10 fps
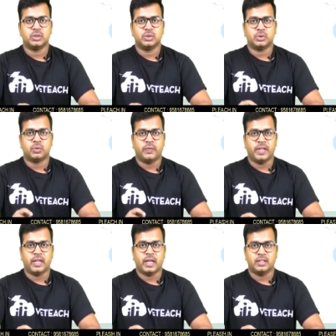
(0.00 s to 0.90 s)
So
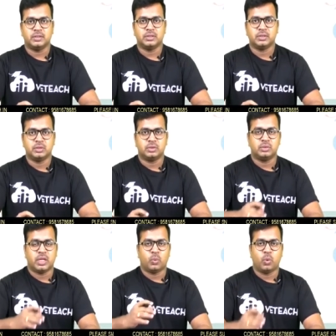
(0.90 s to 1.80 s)
whereas, to
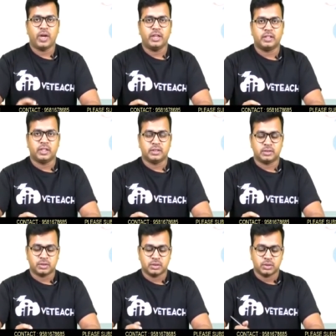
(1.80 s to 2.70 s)
avoid
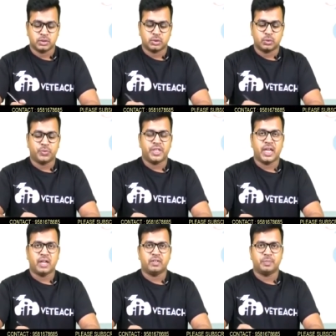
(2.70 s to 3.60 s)
this, so we
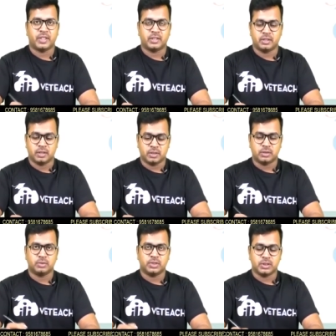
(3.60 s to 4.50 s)
have a method.
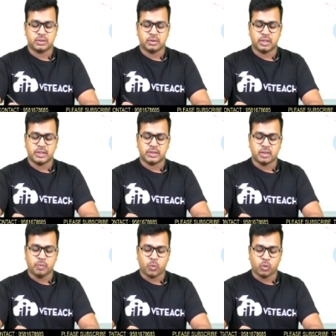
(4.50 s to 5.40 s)
So this
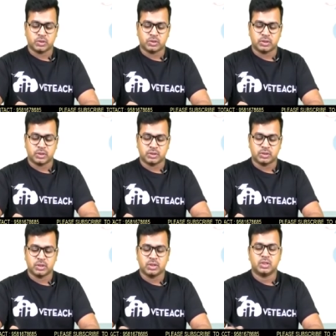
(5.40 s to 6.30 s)
RISC
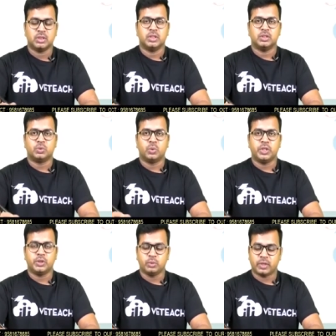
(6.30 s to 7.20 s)
processors is
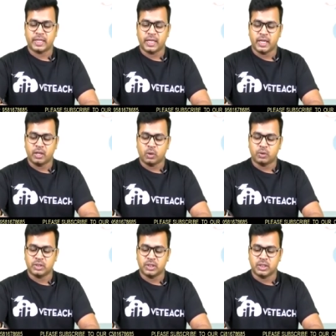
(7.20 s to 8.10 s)
going to rely
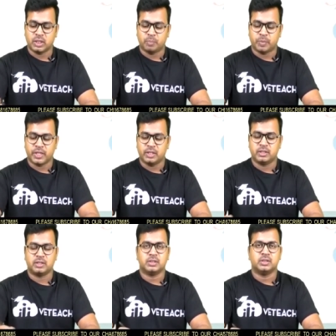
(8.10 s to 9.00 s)
on the compiler.